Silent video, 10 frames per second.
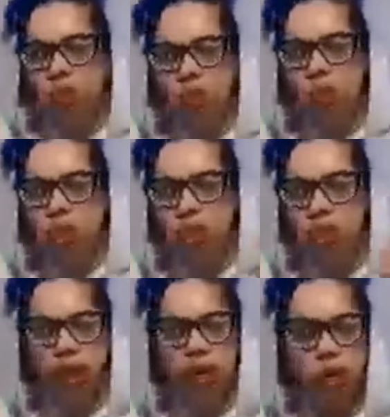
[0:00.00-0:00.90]
these things, but
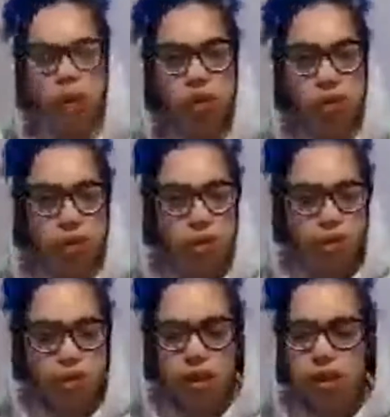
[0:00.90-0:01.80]
I don't know where the fuck to
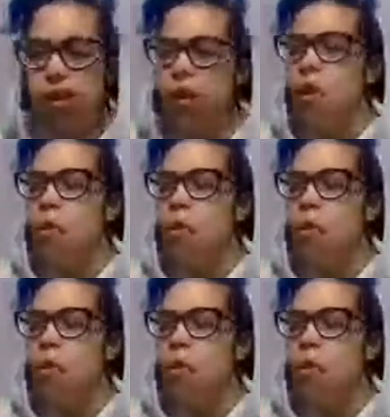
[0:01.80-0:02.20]
start.